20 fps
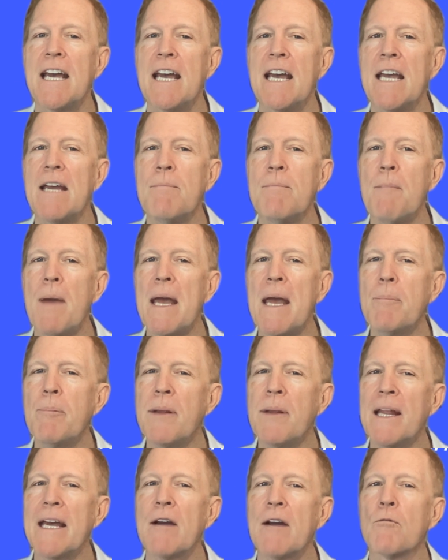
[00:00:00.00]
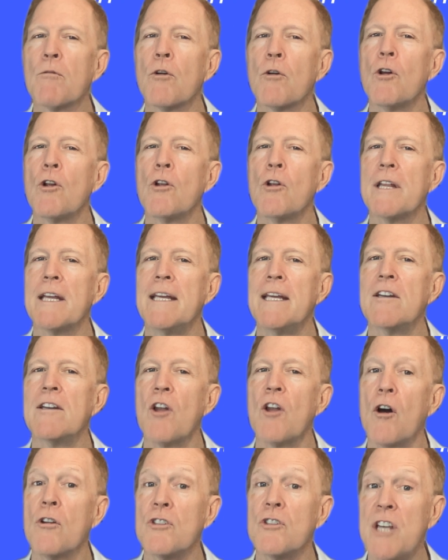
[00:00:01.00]
it may play a role in
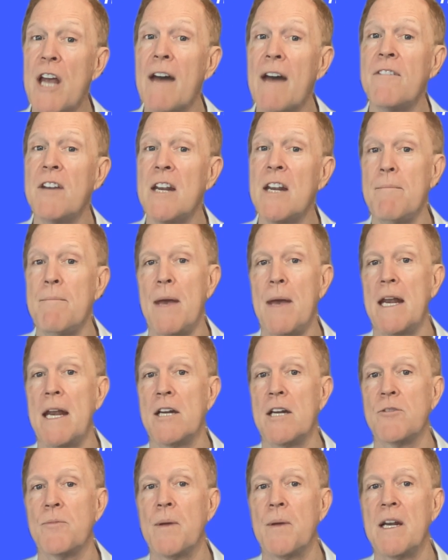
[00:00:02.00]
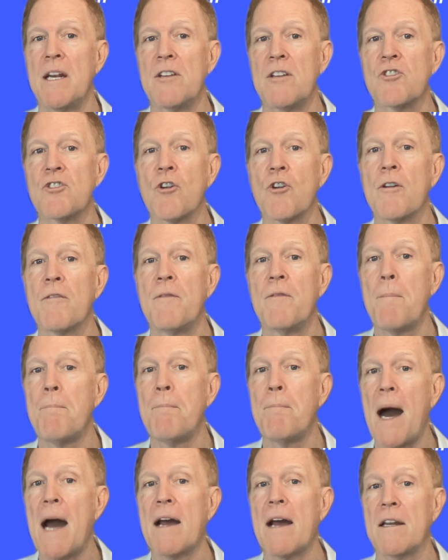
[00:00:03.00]
longevity management as sort of a
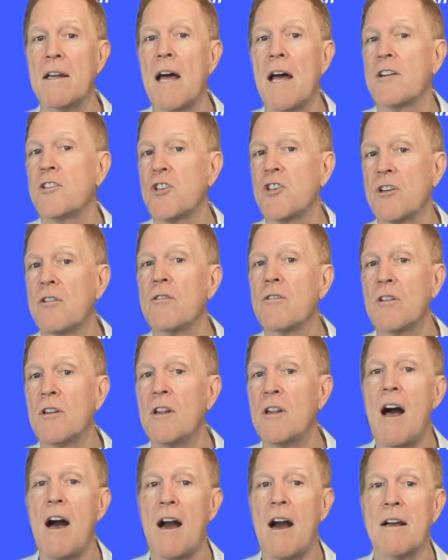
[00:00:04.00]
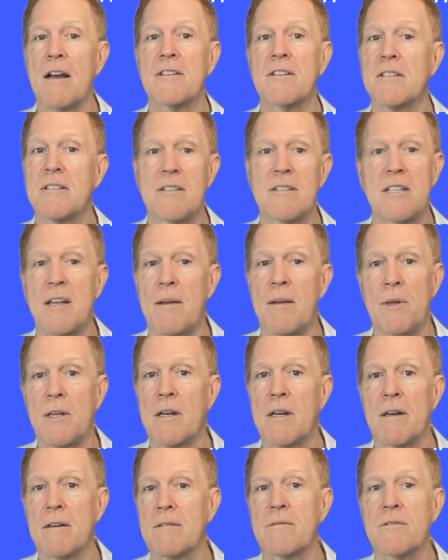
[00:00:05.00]
biological clock,
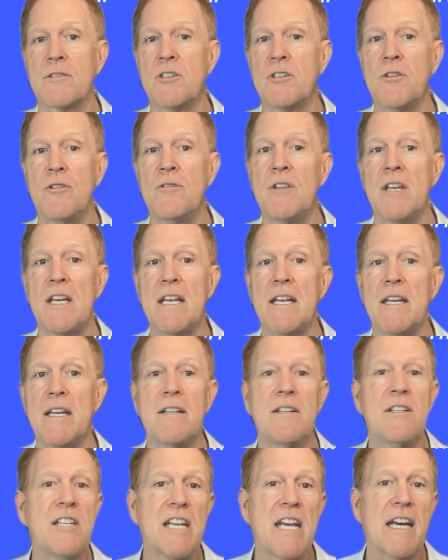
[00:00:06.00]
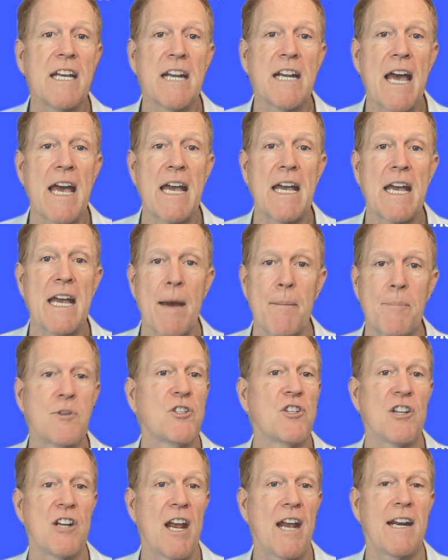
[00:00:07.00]
similar to the DNA
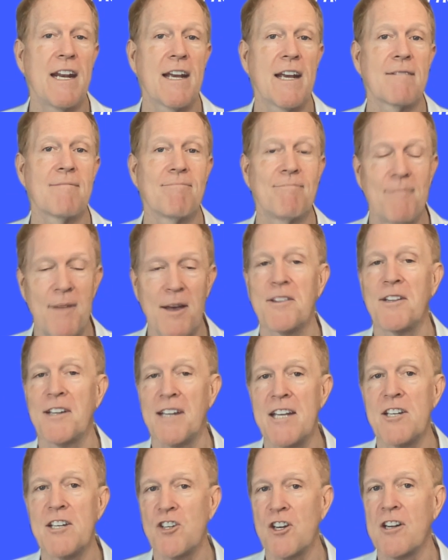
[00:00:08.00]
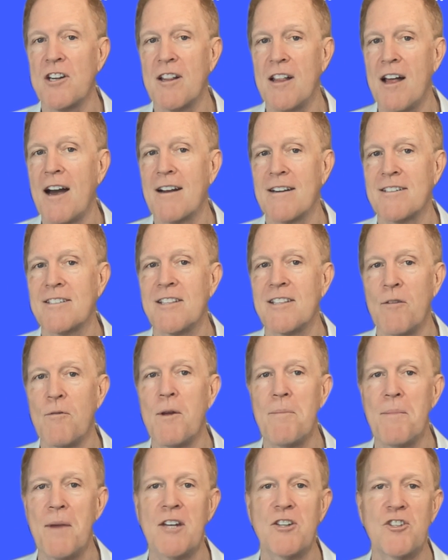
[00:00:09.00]
epigenetic methylation clocks that we
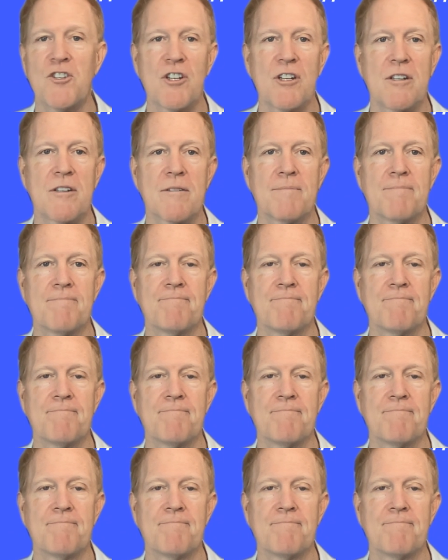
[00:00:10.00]
mentioned.